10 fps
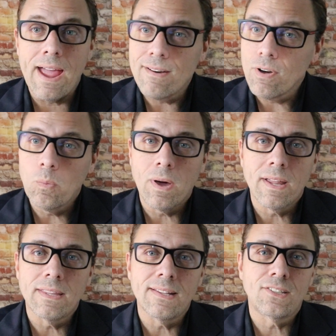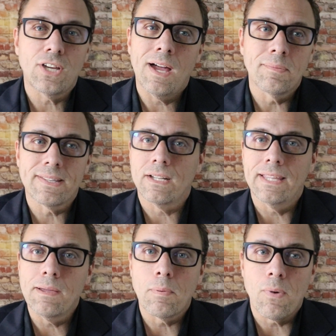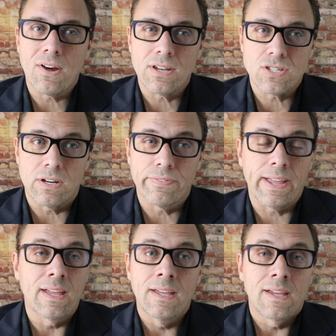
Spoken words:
every one of these jobs in a labor market survey.